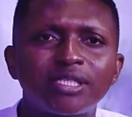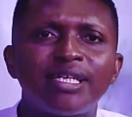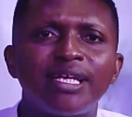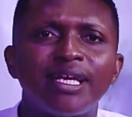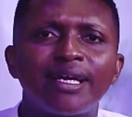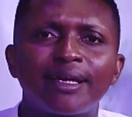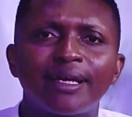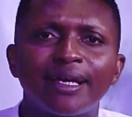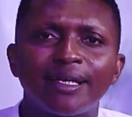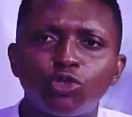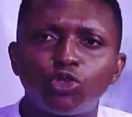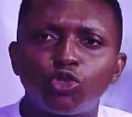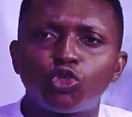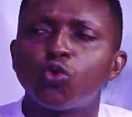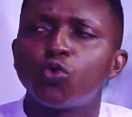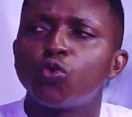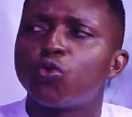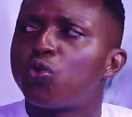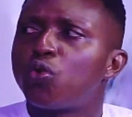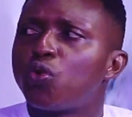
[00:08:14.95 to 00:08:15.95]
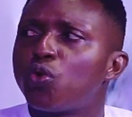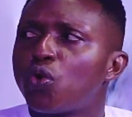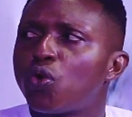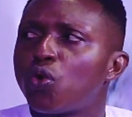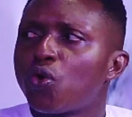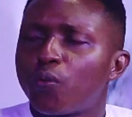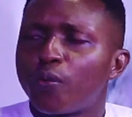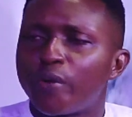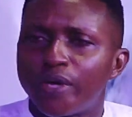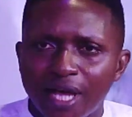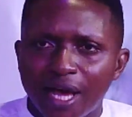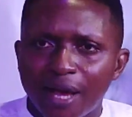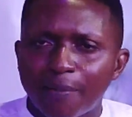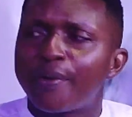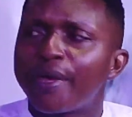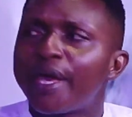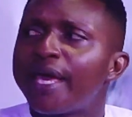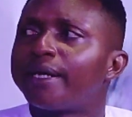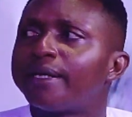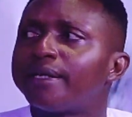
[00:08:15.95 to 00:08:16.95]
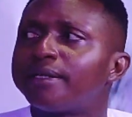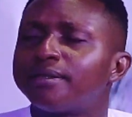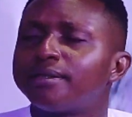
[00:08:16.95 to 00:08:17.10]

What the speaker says: they can do with their pain.